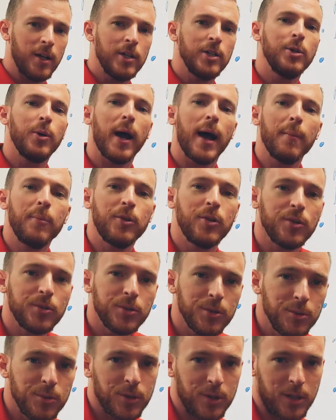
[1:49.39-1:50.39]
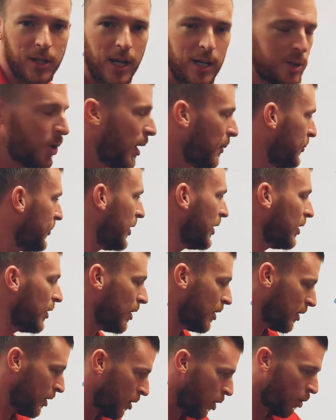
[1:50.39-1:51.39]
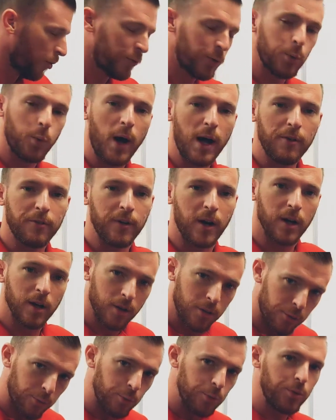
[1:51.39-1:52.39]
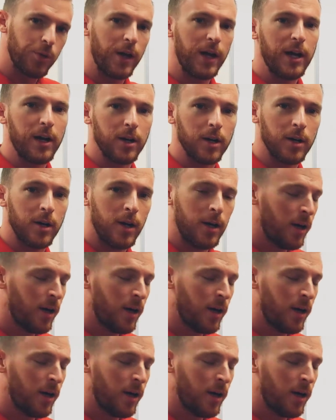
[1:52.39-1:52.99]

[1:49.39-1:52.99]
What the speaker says: You absolutely can. You update over Wi-Fi, through the air.